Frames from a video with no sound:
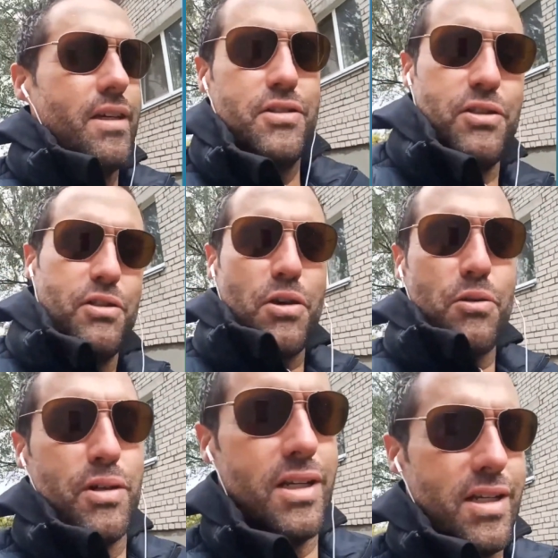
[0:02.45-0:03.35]
Do you know
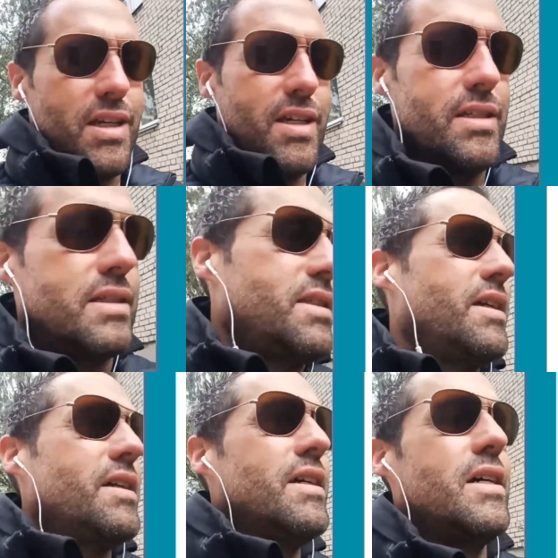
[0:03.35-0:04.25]
what it is?
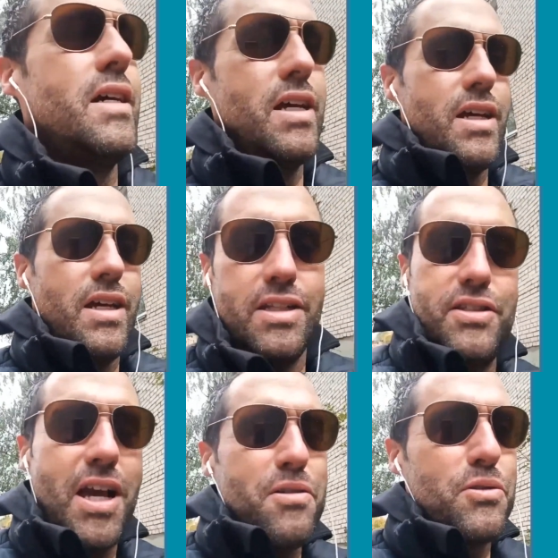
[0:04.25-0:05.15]
It
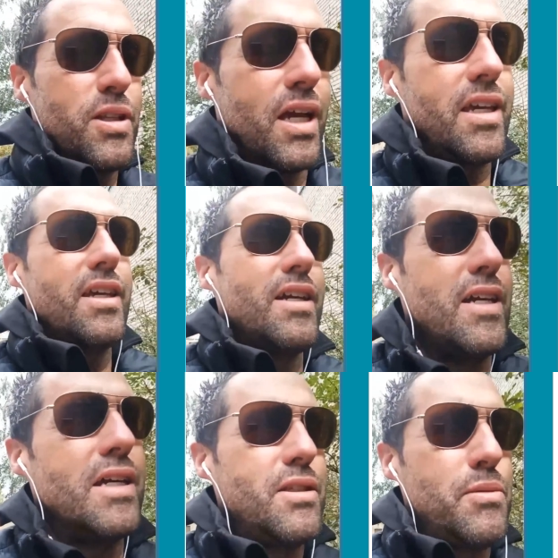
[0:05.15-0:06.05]
sounds like
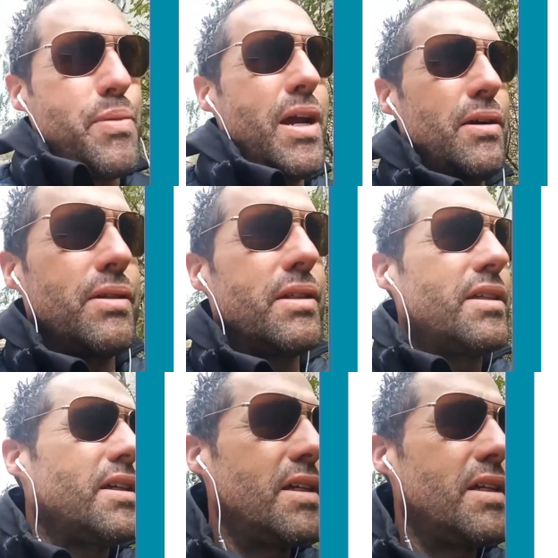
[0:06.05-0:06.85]
it's a parent